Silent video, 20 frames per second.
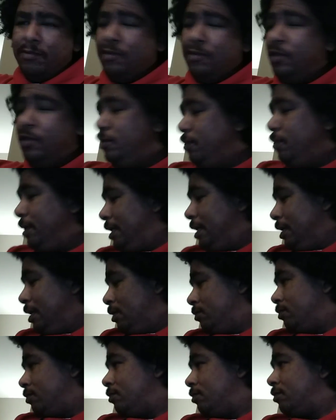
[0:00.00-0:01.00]
What you waiting
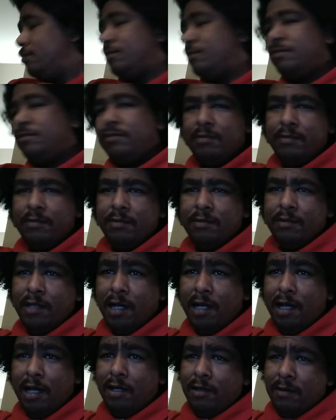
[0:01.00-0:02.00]
on?
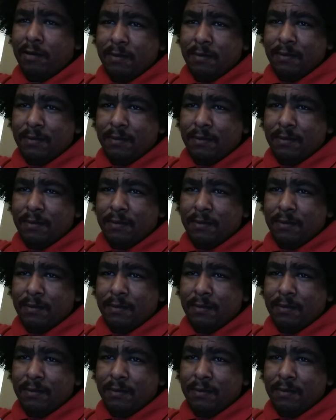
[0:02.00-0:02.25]
Huh?